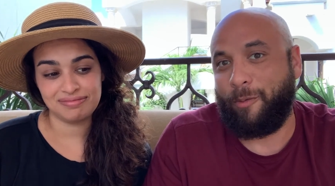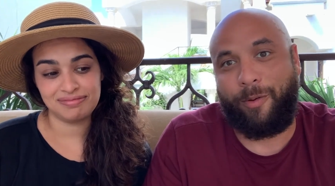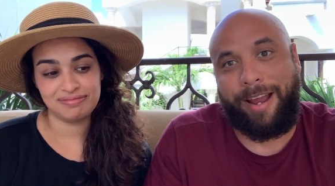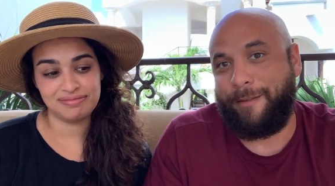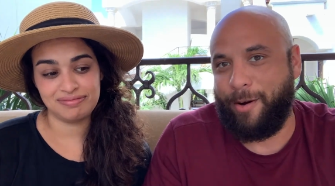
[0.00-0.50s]
Speaker 1: we
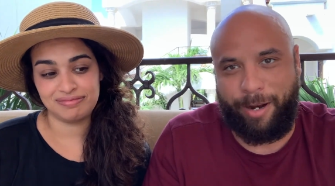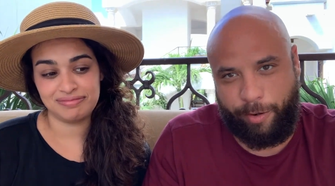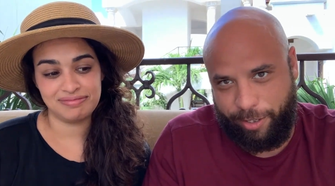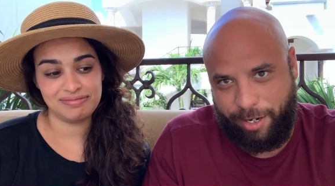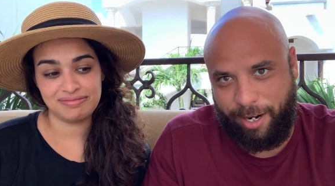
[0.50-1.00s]
have no idea what
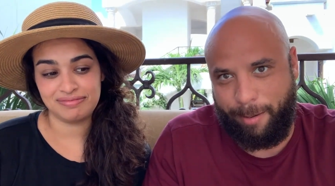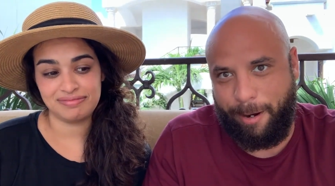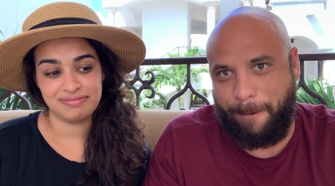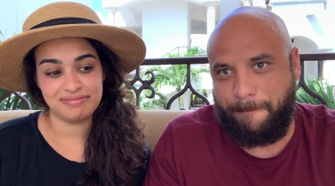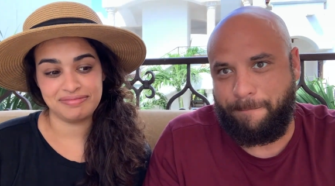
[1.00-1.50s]
you're talking about.
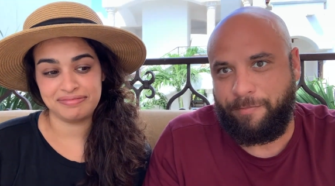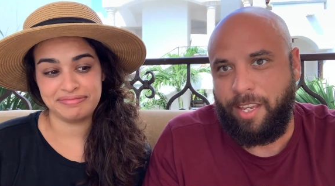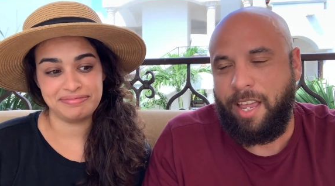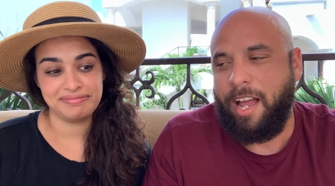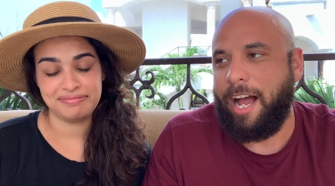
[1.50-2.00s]

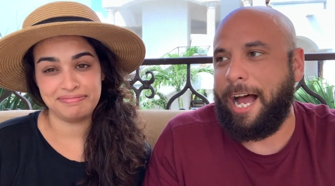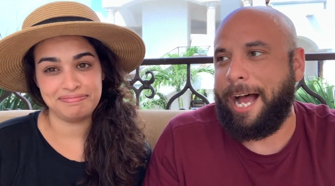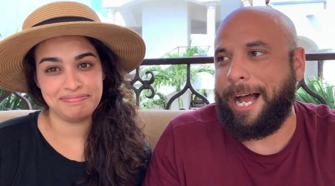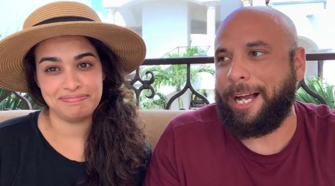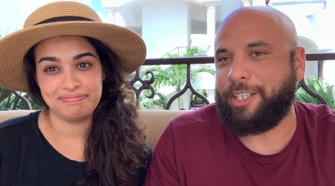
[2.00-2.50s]

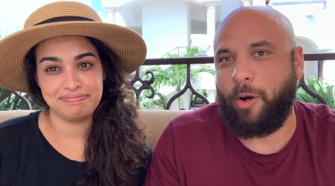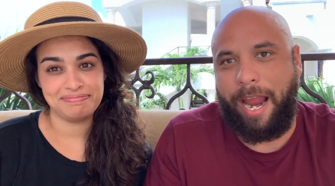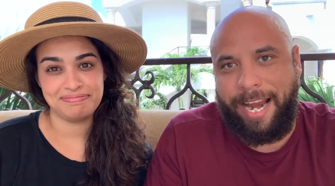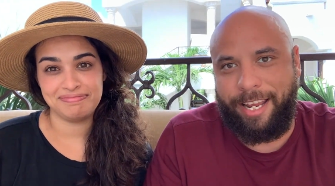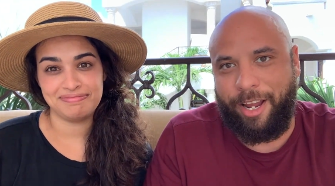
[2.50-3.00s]
So
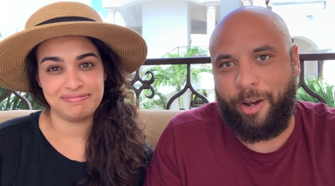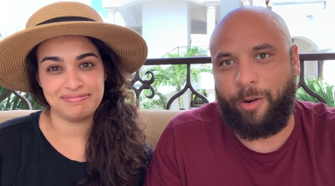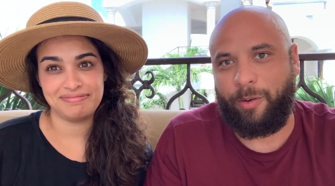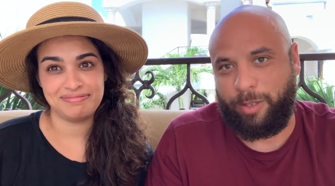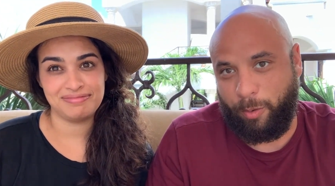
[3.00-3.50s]

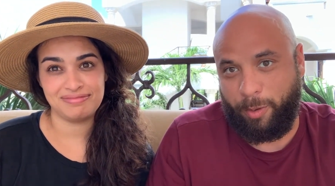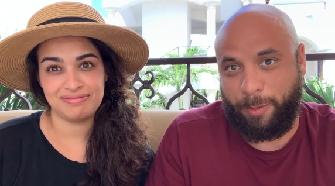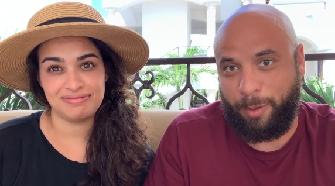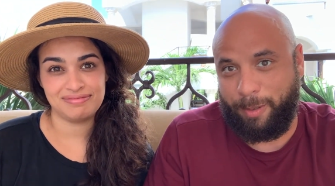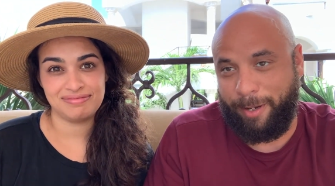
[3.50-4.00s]
ADO is what we're
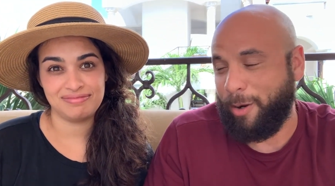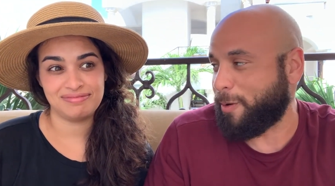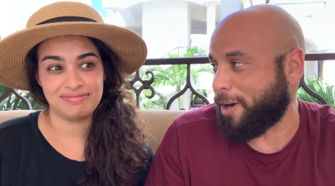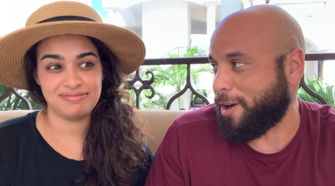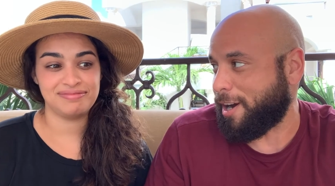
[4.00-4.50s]
supposed to be
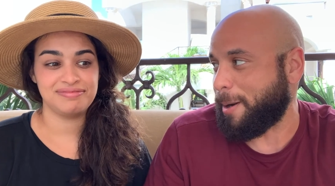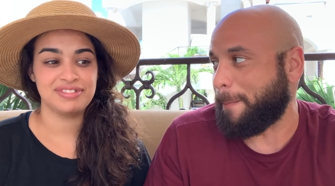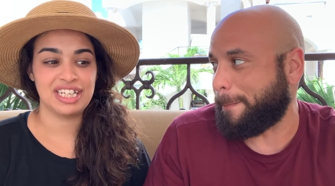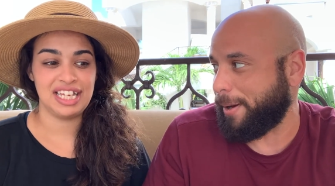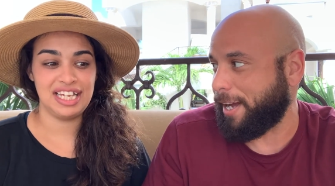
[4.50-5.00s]
going on,
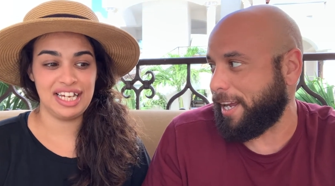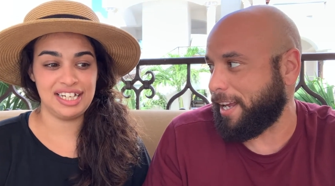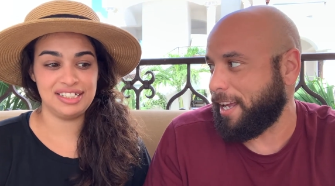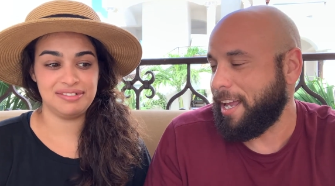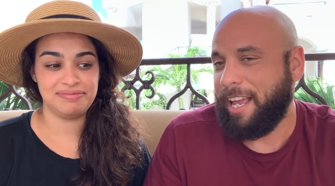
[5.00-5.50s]
but
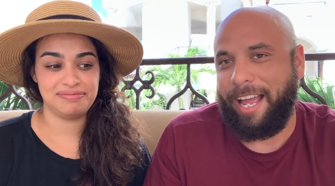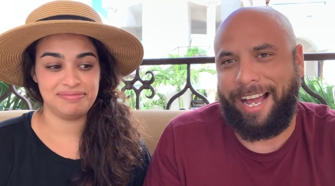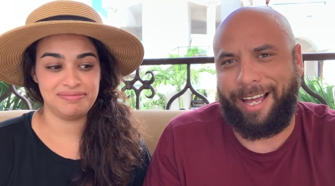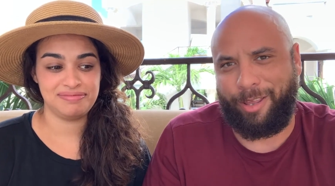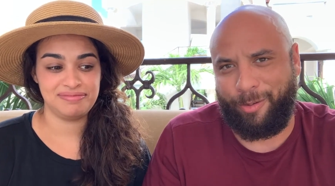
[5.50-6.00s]

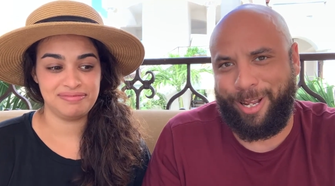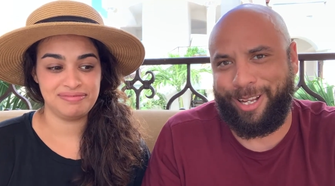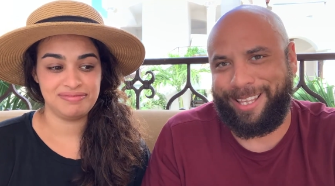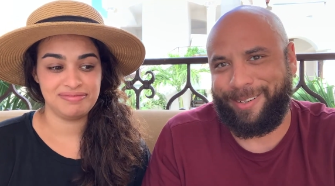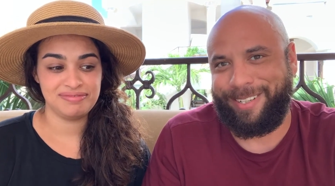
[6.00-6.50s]
we look
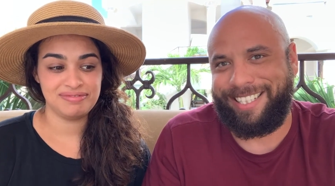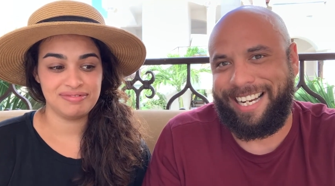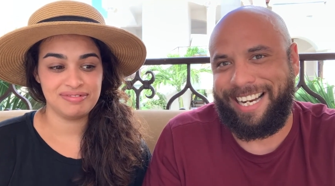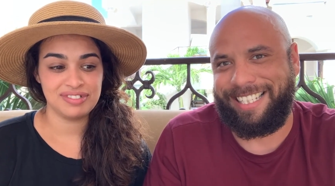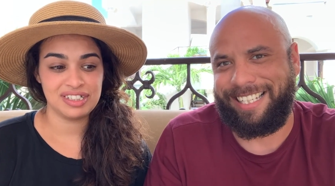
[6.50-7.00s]
at the receipt
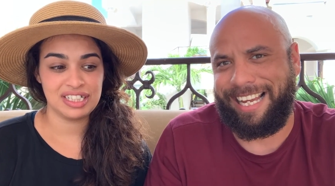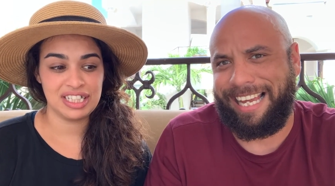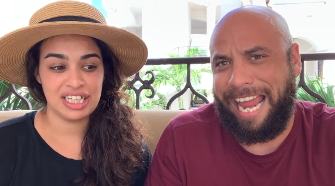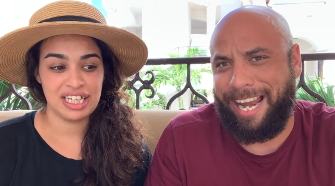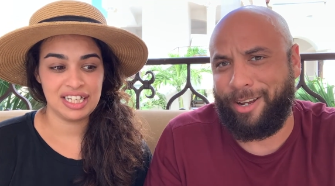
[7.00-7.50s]
and it says like
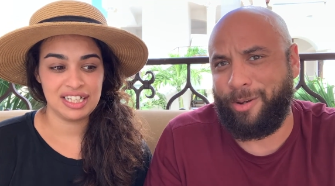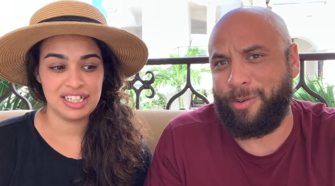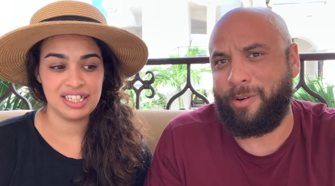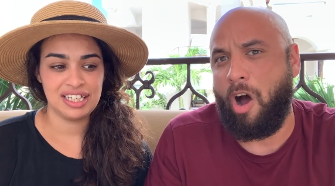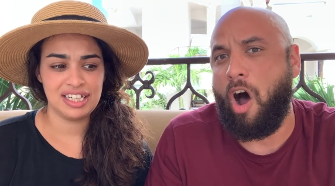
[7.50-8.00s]

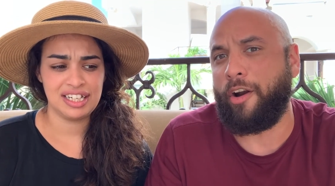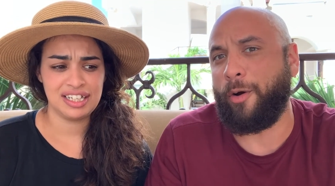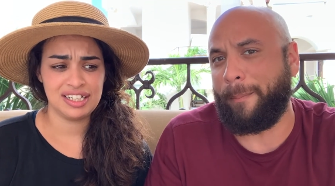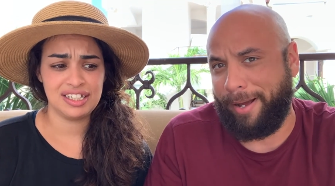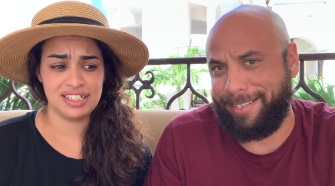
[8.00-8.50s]
Cancun
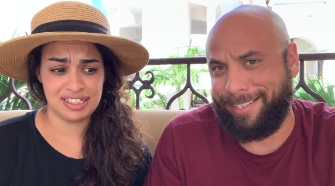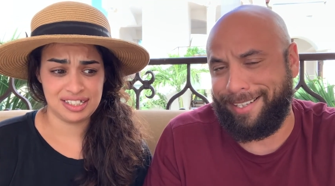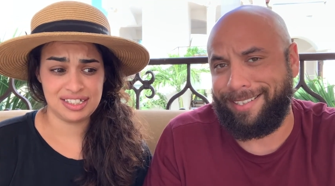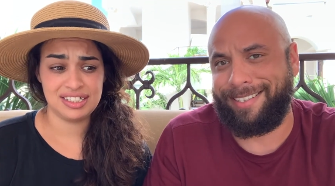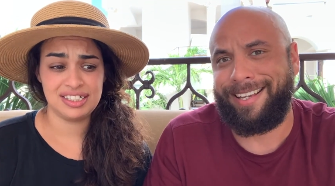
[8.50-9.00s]

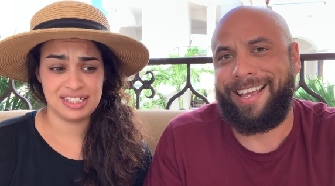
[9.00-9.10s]
Autobuses,